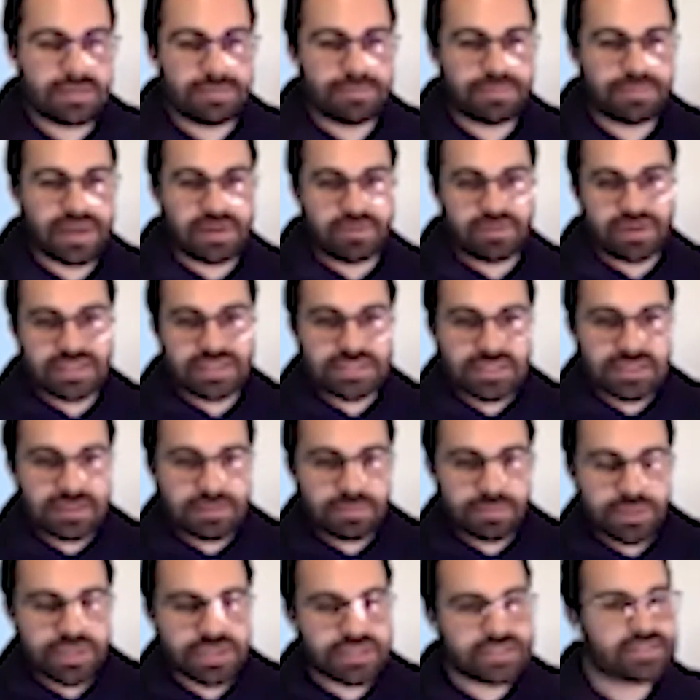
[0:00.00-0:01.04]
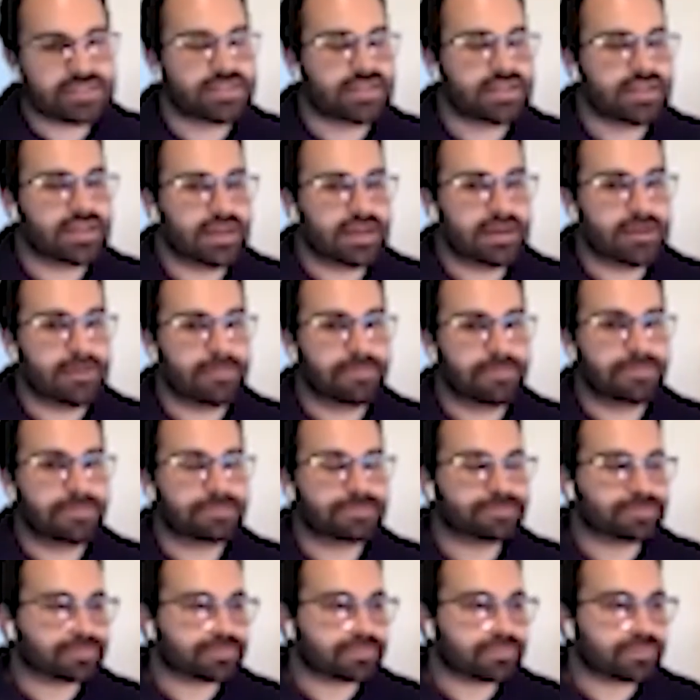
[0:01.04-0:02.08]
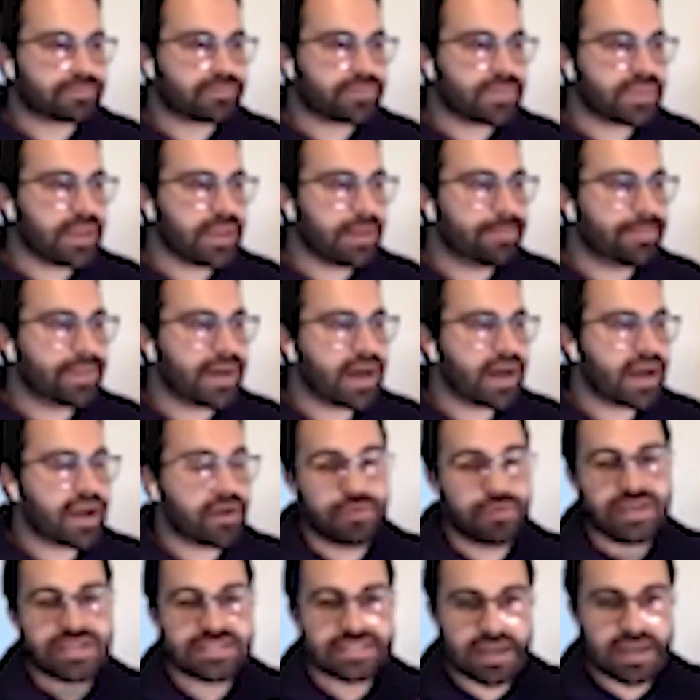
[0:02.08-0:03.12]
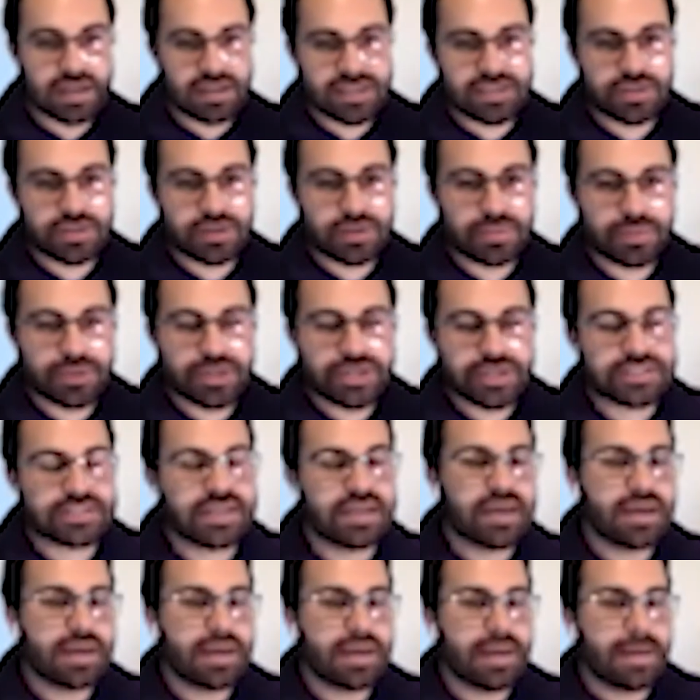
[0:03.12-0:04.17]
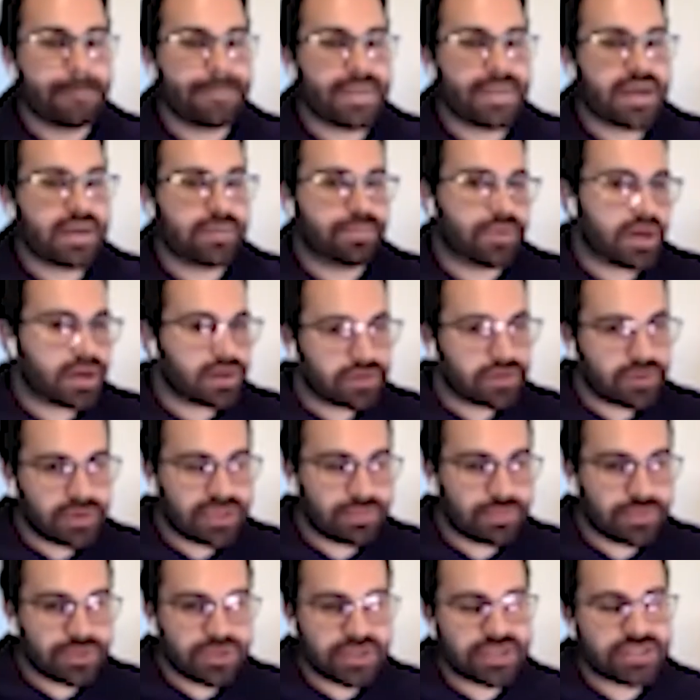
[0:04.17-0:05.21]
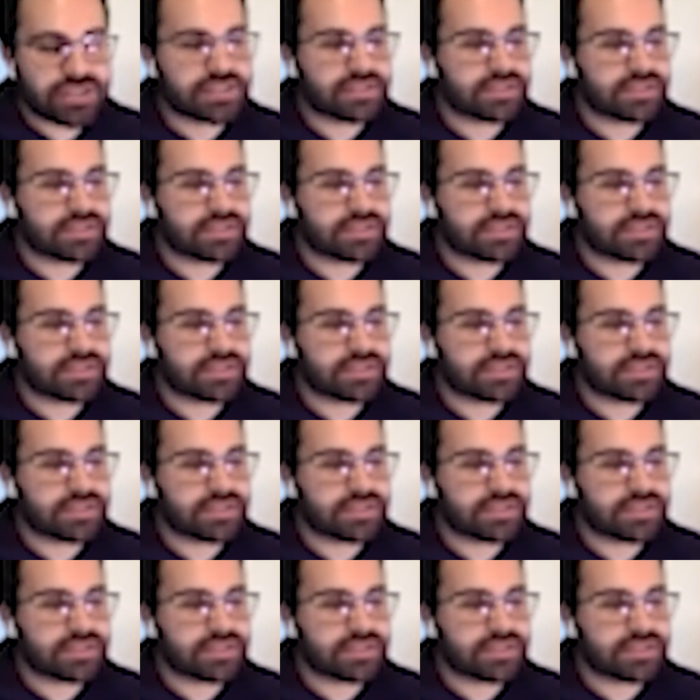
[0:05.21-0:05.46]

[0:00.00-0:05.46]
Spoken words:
by renting books, by reselling your books, by borrowing books,